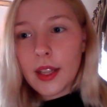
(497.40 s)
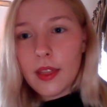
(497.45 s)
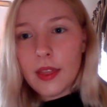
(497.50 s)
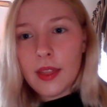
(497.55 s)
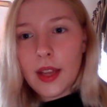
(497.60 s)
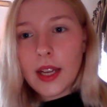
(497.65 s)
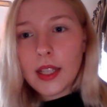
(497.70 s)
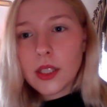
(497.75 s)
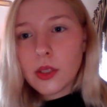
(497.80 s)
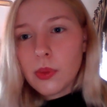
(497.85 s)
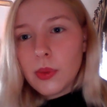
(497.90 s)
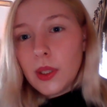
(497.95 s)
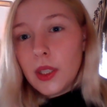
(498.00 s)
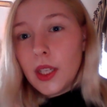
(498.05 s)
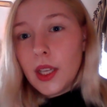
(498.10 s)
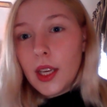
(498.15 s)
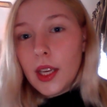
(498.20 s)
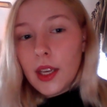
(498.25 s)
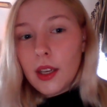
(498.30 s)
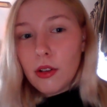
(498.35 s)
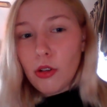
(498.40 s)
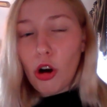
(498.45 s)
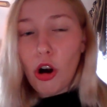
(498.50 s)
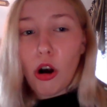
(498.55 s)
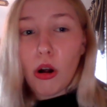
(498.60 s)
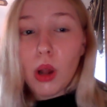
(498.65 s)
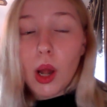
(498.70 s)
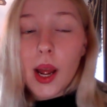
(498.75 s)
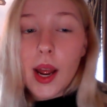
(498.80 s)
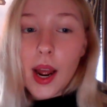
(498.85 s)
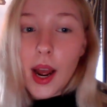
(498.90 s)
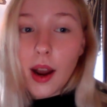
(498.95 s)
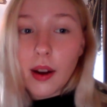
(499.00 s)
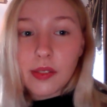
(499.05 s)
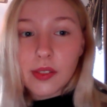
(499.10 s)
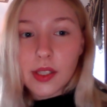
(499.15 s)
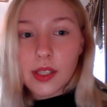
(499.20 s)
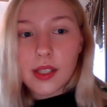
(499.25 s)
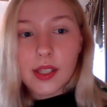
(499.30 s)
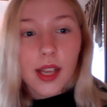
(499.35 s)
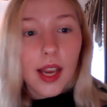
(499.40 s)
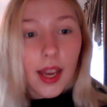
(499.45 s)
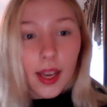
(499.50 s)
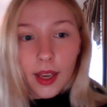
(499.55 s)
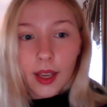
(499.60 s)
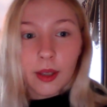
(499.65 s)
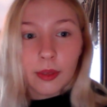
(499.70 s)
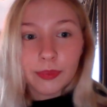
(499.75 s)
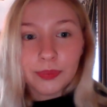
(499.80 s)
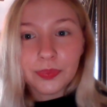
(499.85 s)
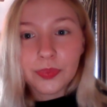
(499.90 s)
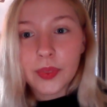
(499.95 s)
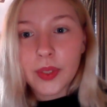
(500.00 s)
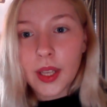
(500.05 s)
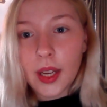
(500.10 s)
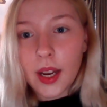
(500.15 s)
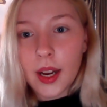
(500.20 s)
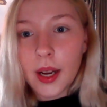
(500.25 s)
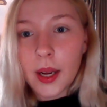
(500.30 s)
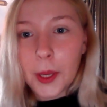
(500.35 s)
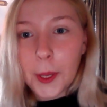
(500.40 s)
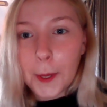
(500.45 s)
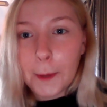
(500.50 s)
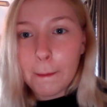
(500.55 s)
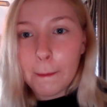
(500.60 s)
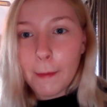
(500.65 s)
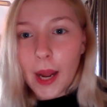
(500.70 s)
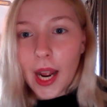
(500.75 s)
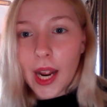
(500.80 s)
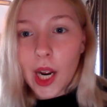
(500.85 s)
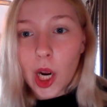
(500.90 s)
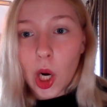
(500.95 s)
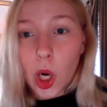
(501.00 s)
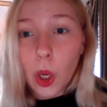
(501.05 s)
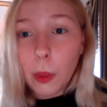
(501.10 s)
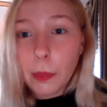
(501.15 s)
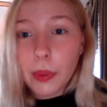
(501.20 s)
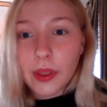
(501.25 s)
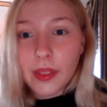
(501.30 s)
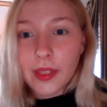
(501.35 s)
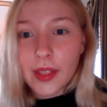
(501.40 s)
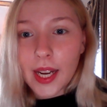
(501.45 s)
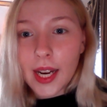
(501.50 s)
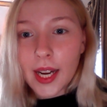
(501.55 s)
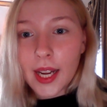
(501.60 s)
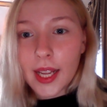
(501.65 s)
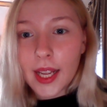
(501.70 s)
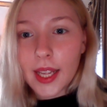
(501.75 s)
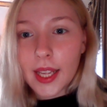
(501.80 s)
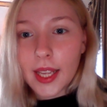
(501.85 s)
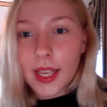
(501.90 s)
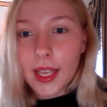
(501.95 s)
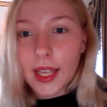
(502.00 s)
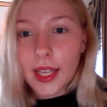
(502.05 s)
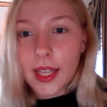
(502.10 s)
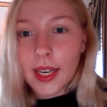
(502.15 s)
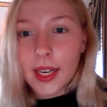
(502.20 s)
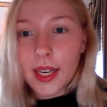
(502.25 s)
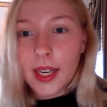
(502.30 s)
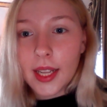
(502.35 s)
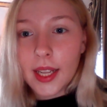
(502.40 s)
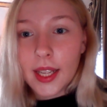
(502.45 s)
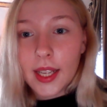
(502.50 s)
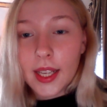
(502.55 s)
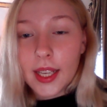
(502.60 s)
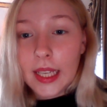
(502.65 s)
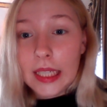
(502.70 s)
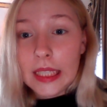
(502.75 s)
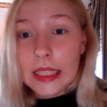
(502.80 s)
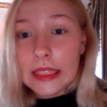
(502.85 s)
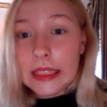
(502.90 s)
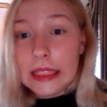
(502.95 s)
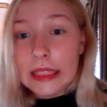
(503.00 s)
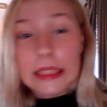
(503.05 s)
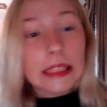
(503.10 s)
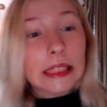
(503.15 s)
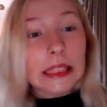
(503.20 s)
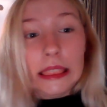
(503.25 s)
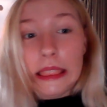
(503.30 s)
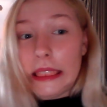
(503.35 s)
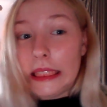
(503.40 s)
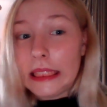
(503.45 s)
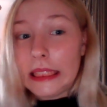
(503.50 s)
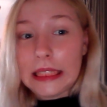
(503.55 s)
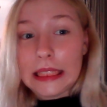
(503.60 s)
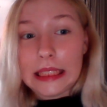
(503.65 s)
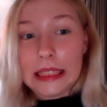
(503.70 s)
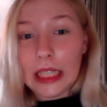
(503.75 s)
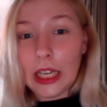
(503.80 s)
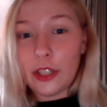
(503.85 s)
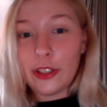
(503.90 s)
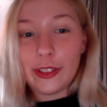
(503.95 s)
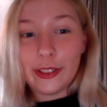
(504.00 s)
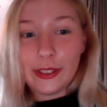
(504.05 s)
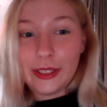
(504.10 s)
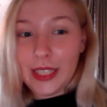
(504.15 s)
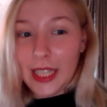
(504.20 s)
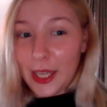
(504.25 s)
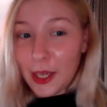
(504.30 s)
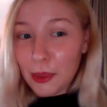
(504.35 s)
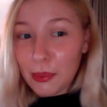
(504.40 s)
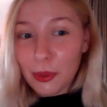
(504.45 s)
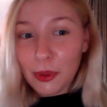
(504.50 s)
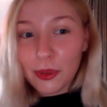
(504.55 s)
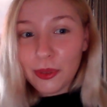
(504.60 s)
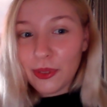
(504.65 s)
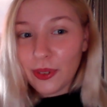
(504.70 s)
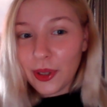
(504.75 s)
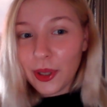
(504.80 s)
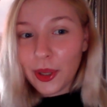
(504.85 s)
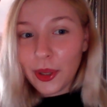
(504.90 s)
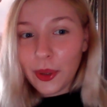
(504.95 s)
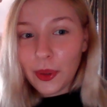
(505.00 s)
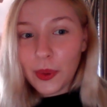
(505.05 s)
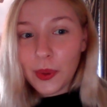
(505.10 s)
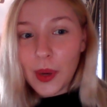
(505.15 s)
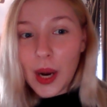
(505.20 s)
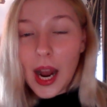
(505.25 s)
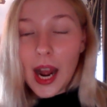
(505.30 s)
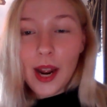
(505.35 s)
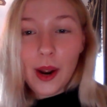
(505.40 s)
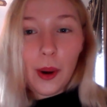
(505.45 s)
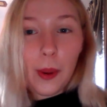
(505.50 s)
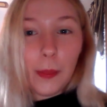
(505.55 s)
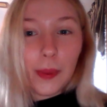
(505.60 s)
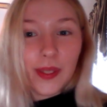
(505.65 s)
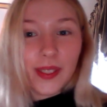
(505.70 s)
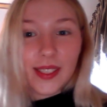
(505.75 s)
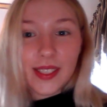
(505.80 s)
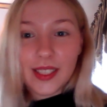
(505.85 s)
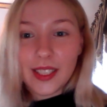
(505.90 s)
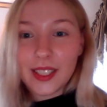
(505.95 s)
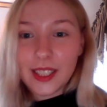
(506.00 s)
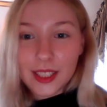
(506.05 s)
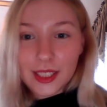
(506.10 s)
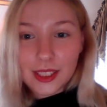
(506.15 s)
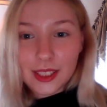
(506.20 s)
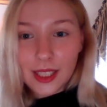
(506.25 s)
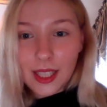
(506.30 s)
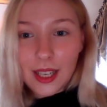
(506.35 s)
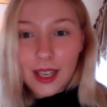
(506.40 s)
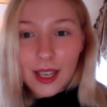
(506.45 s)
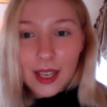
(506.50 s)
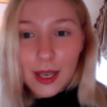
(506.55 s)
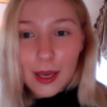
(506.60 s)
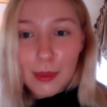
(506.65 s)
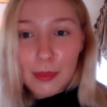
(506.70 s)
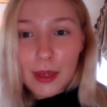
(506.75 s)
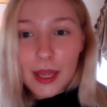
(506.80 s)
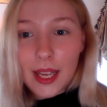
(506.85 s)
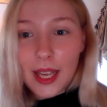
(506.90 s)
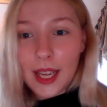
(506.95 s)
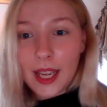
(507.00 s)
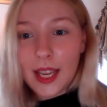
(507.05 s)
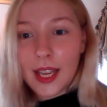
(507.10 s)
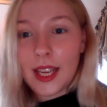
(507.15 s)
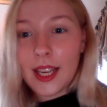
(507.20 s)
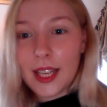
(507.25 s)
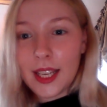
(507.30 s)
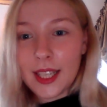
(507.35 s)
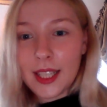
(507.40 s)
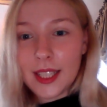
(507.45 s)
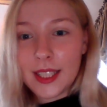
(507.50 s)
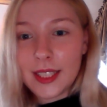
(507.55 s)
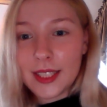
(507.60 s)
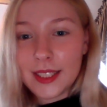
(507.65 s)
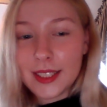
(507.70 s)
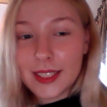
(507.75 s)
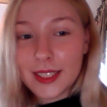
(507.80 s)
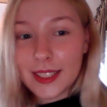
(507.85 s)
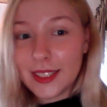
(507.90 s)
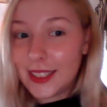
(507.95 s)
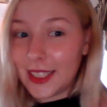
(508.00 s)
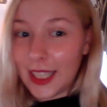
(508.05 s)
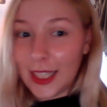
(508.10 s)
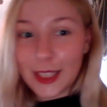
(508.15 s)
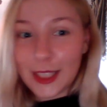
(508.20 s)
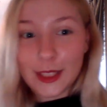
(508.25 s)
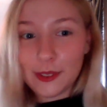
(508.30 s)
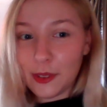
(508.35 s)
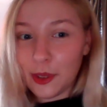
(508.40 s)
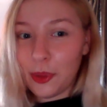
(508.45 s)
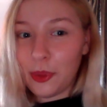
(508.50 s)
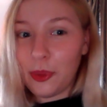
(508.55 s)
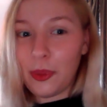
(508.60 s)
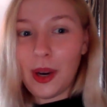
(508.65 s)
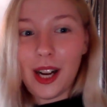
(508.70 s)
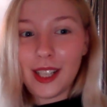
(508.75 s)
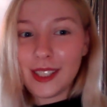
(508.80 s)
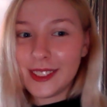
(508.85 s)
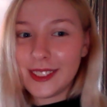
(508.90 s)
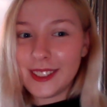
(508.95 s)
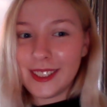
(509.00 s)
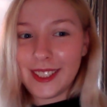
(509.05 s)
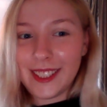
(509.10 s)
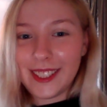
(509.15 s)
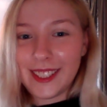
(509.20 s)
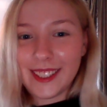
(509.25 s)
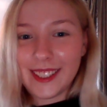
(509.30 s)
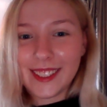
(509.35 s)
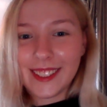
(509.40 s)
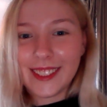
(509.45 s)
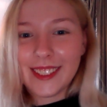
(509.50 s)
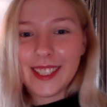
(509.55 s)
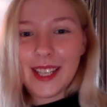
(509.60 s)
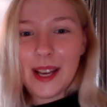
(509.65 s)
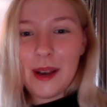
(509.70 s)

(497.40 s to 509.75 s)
that's really all I have to say. I hope that it is understandable for you. I hope I did a good job. And thanks for watching.